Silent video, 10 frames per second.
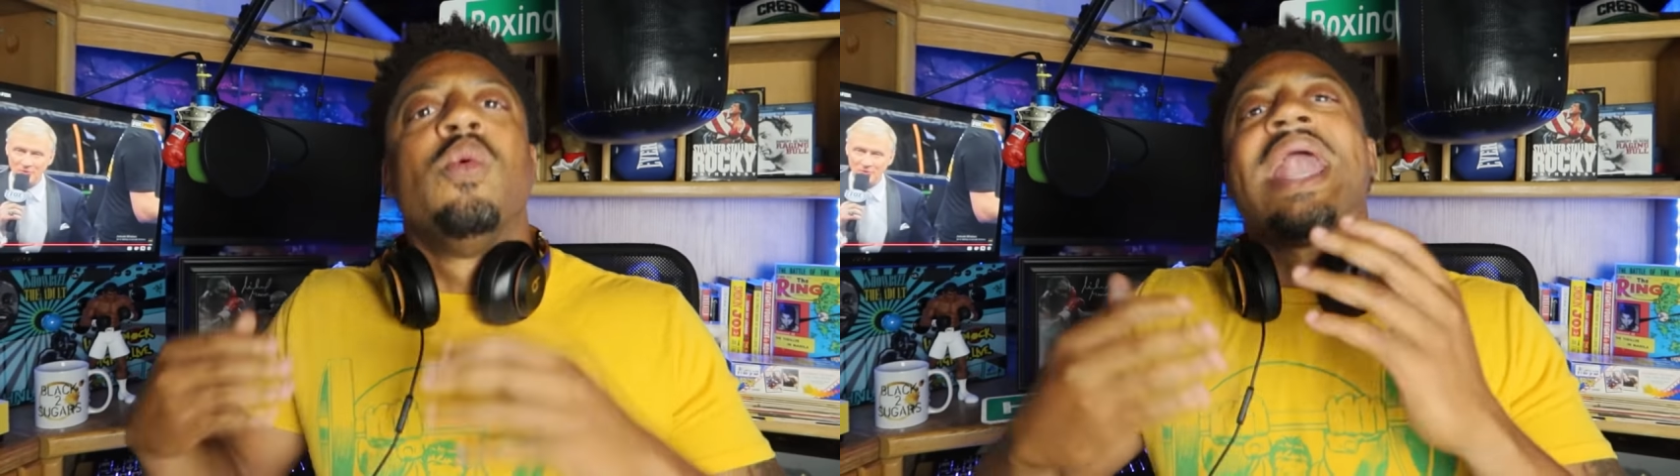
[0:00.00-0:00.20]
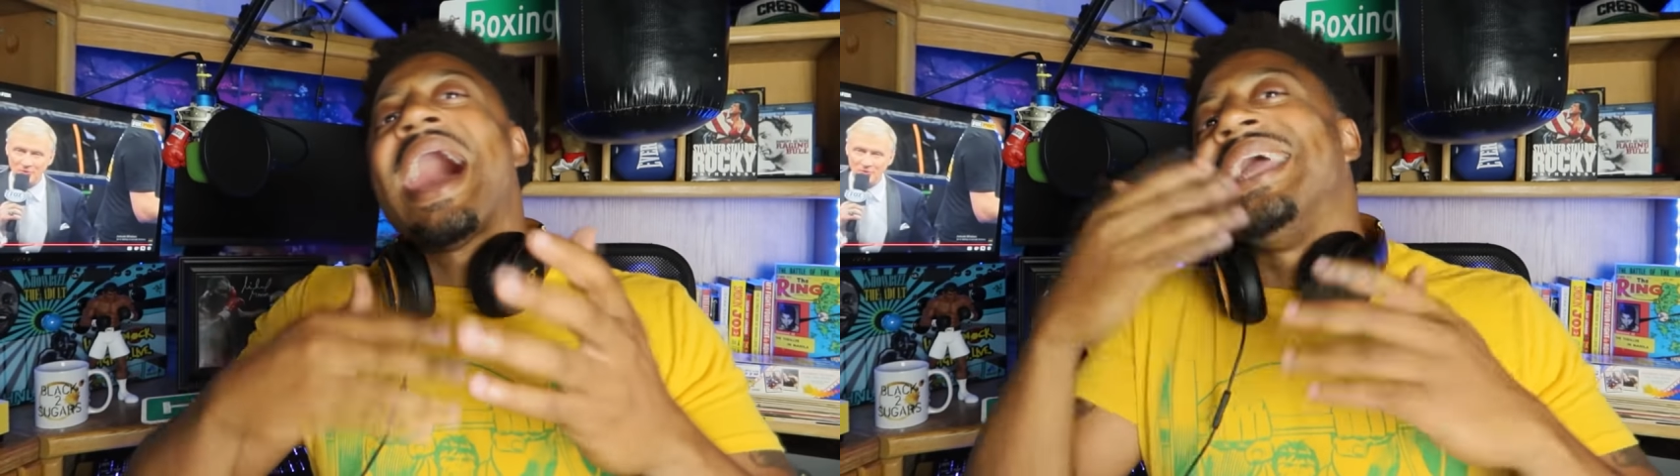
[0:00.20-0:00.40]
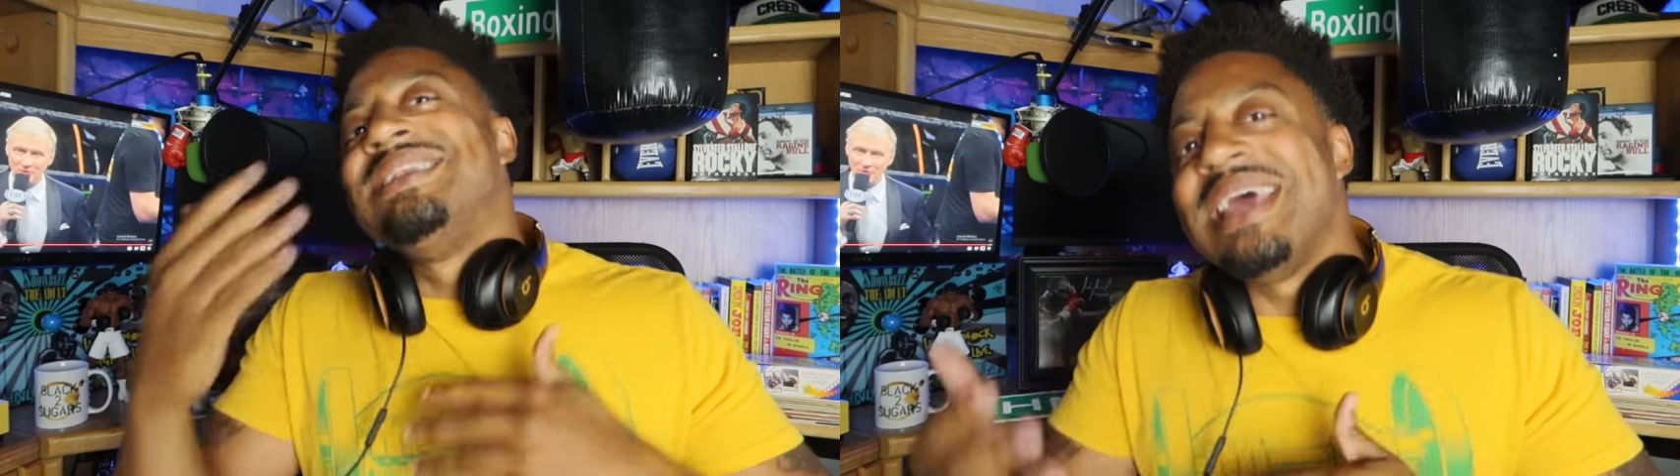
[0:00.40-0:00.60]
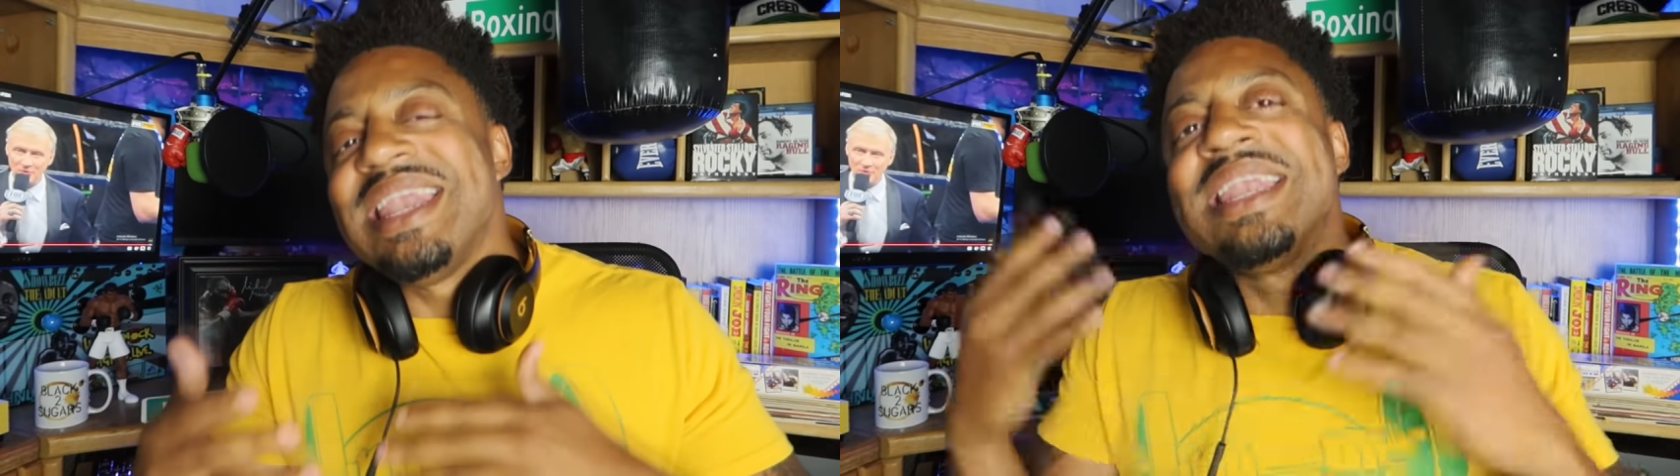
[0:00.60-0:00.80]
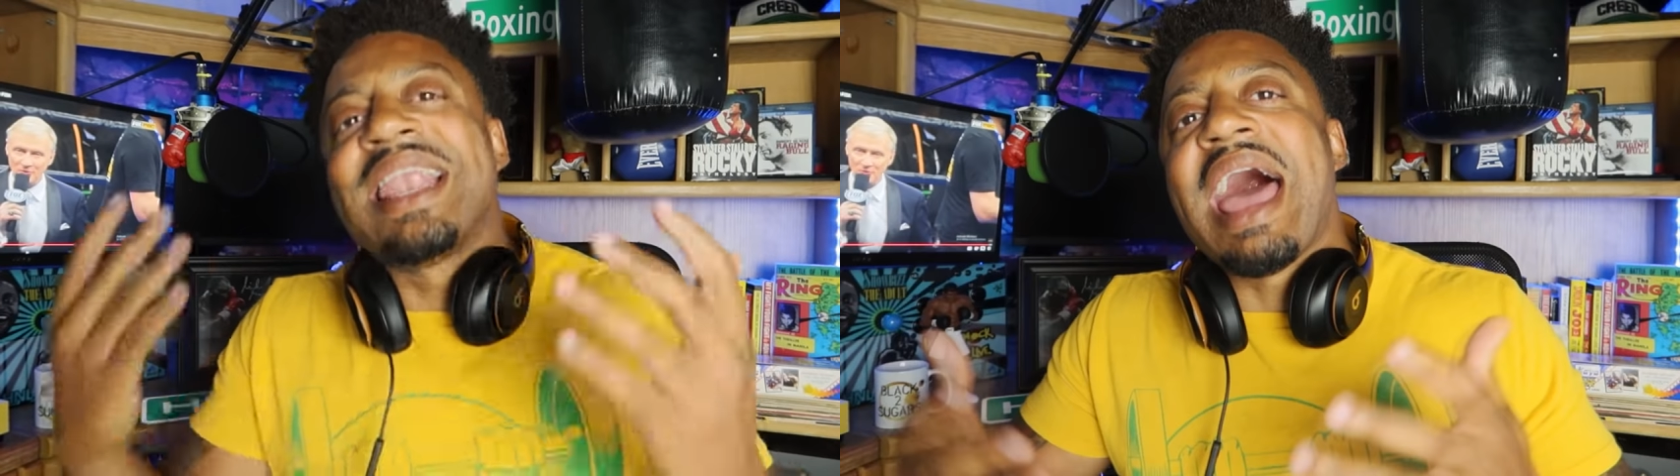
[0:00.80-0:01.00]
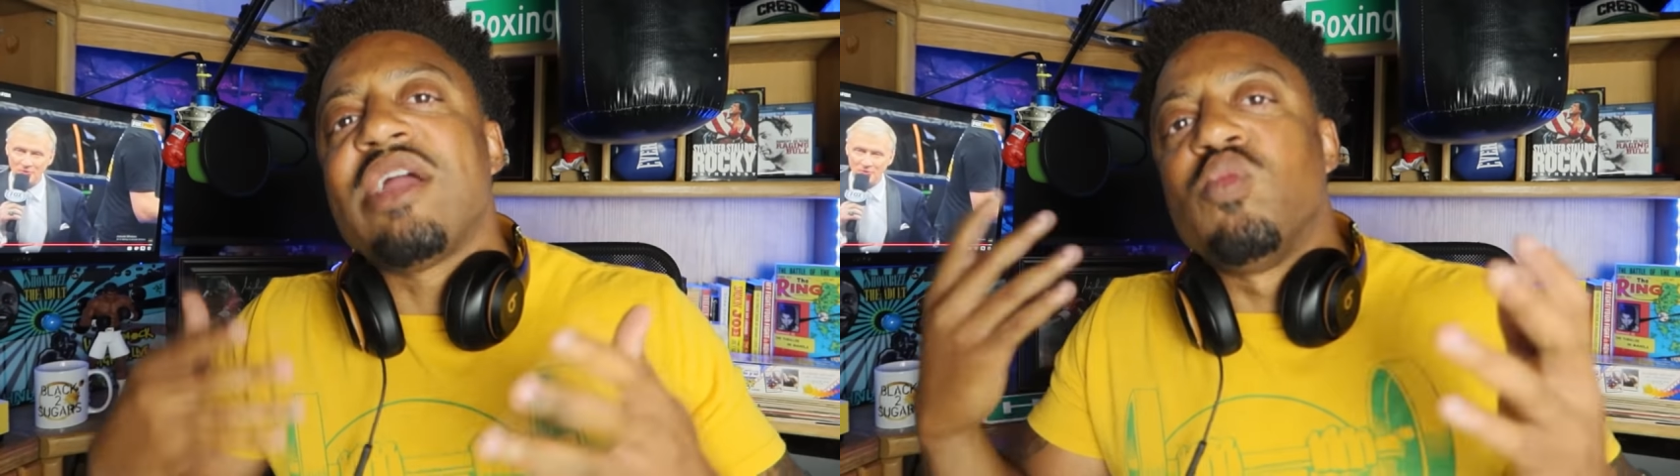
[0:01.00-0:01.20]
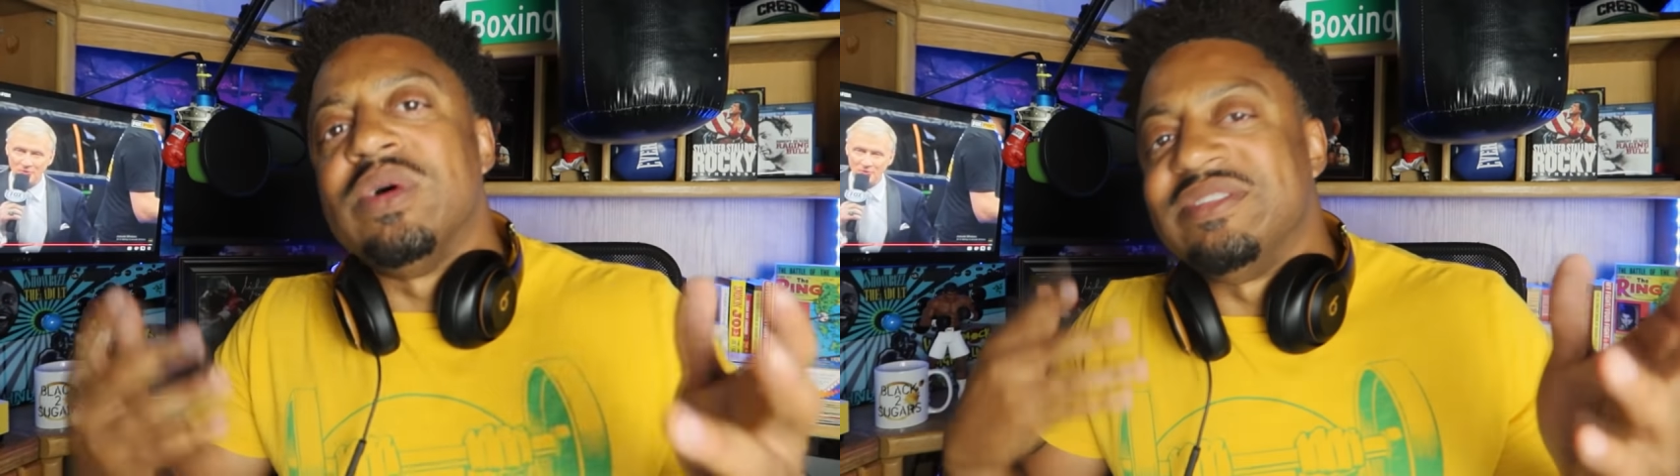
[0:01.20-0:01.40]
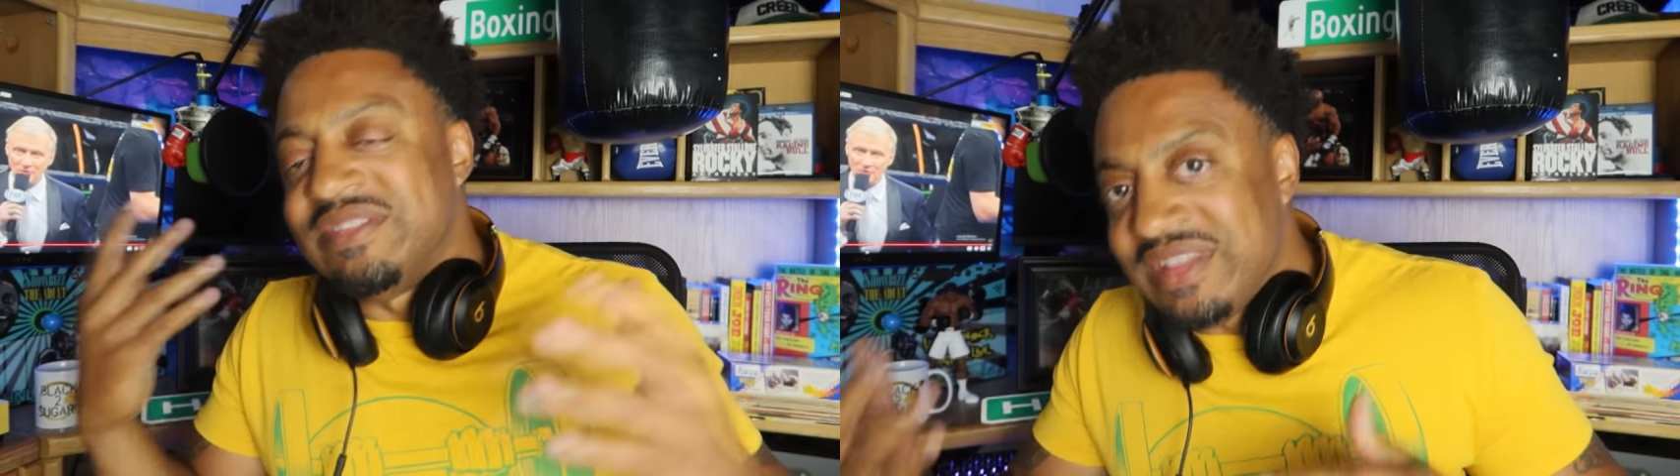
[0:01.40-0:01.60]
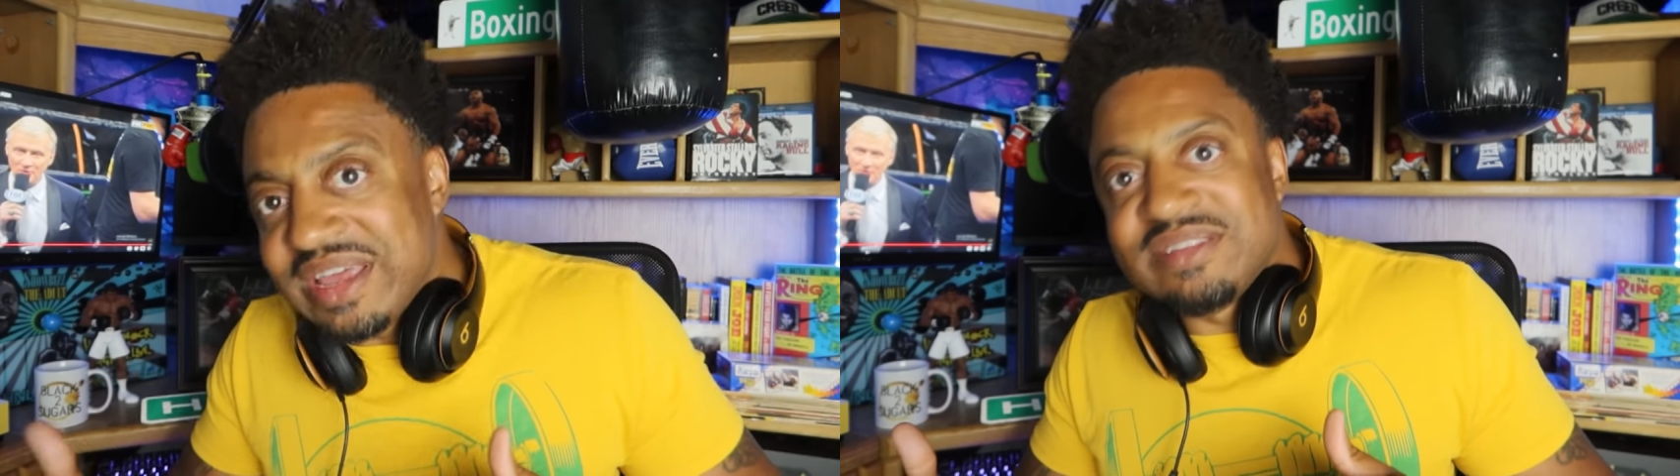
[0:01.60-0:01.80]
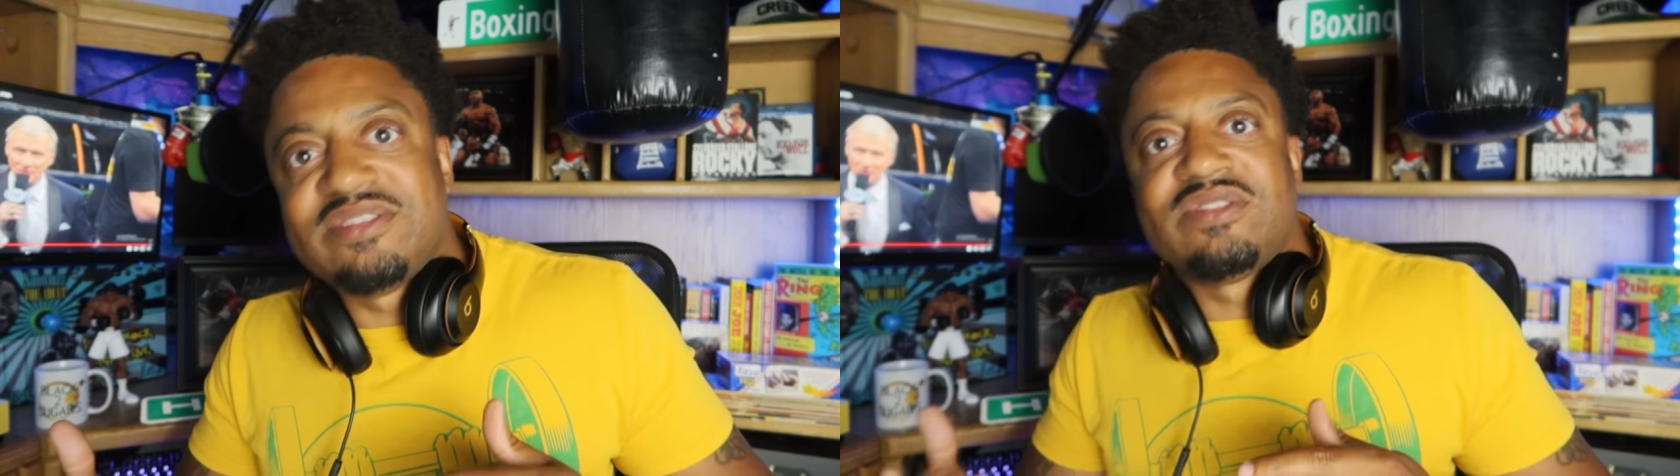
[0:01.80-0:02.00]
What I didn't like was
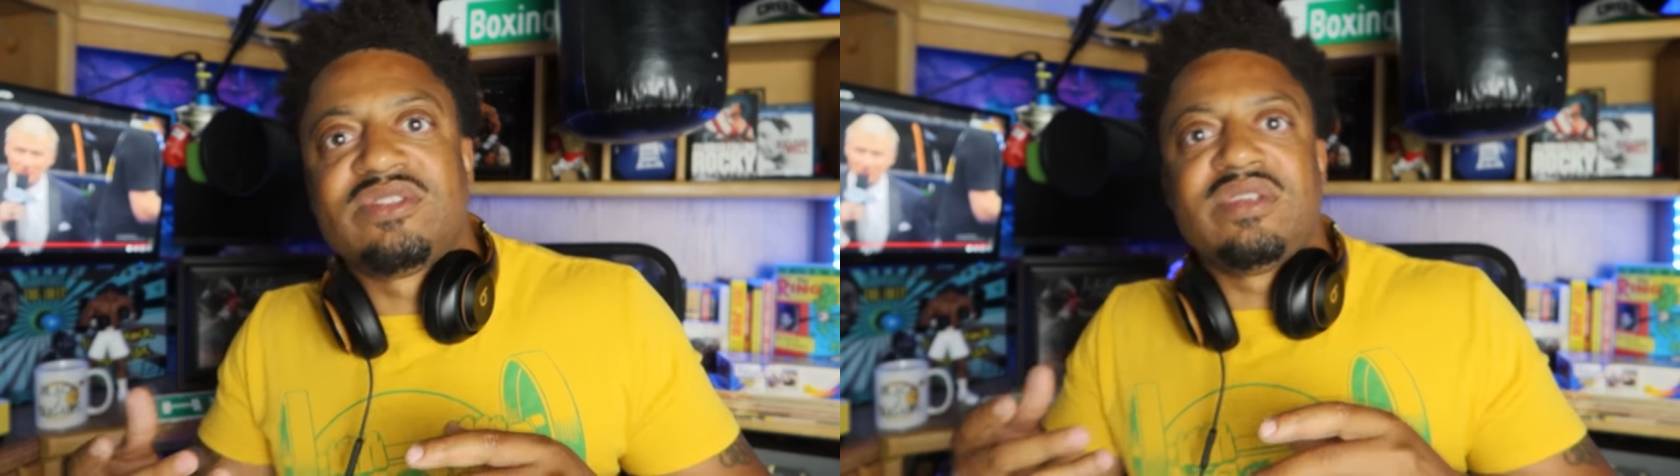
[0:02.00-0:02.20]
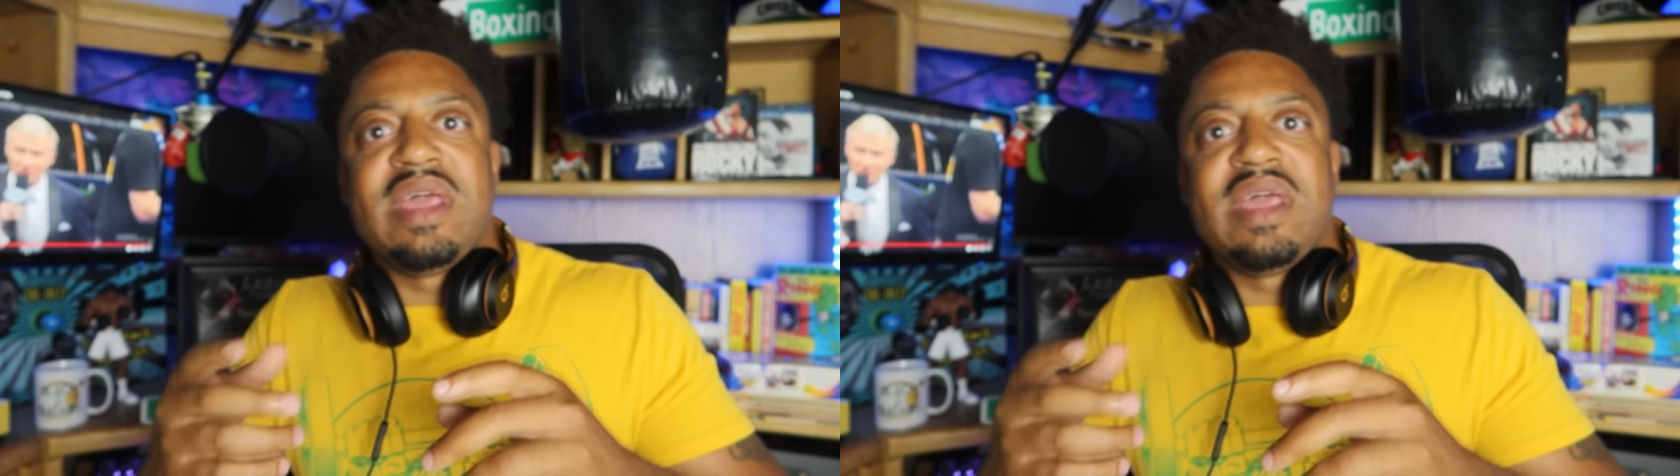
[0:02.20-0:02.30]
this.